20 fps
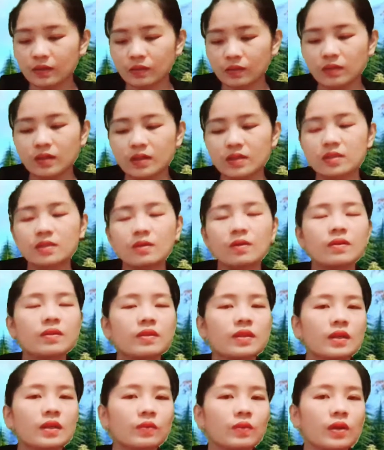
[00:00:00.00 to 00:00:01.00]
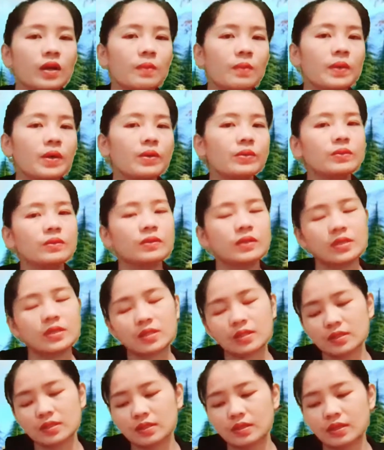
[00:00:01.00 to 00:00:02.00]
to this song that we are about to
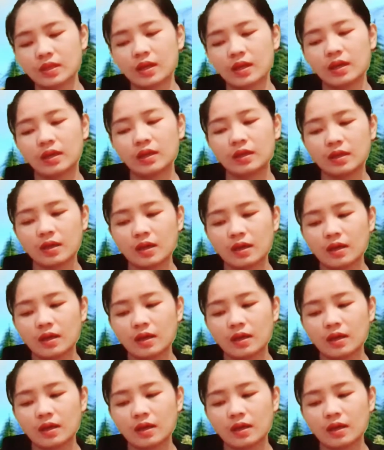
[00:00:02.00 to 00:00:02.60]
listen today.